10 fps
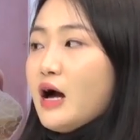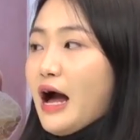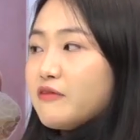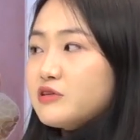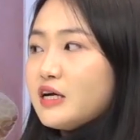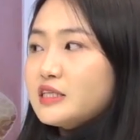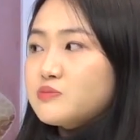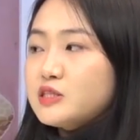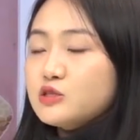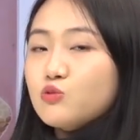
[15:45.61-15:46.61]

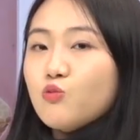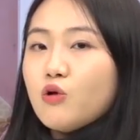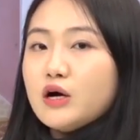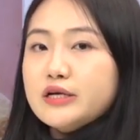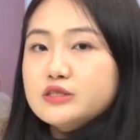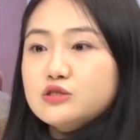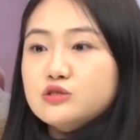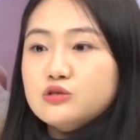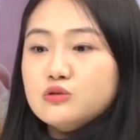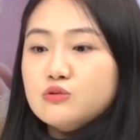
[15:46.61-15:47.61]
advertisements want
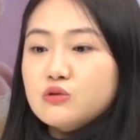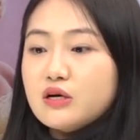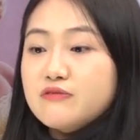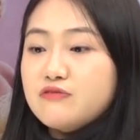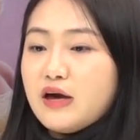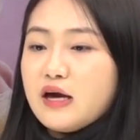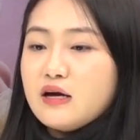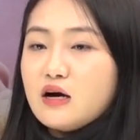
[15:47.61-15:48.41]
to convey